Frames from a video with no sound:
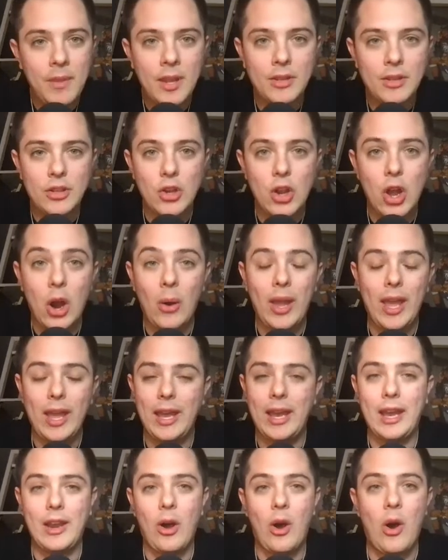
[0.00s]

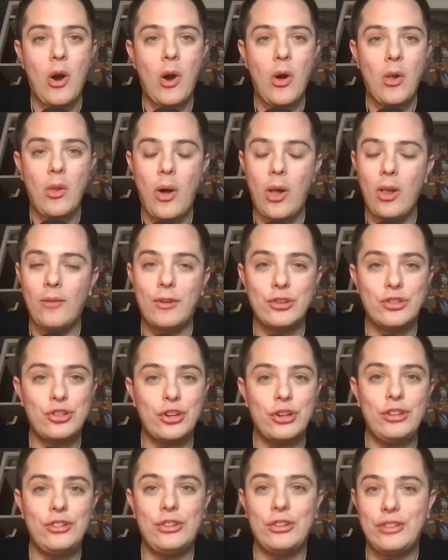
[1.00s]
it all of our
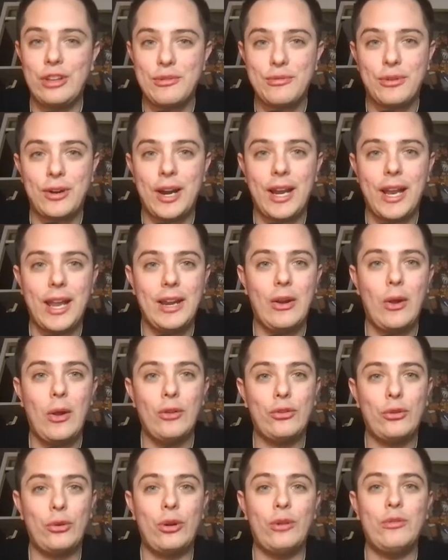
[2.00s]
journeys are different, and it
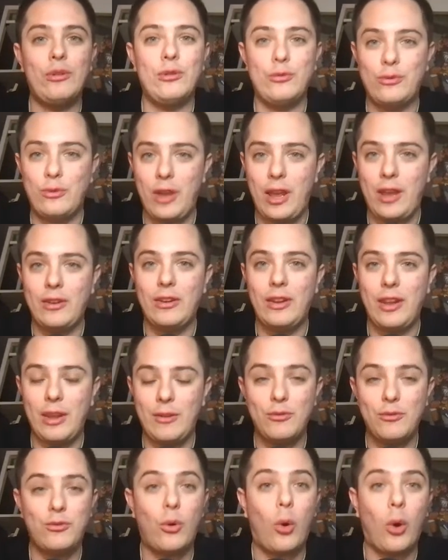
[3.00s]
all sort of
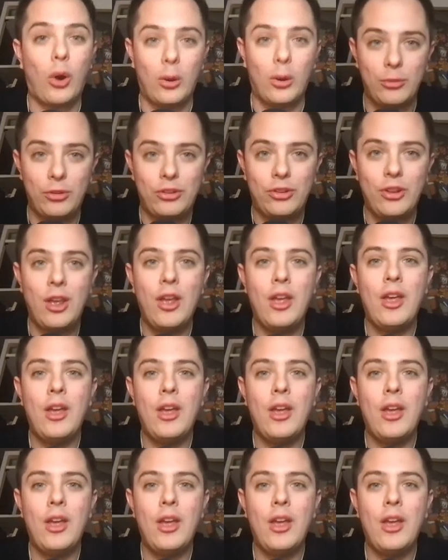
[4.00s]
informs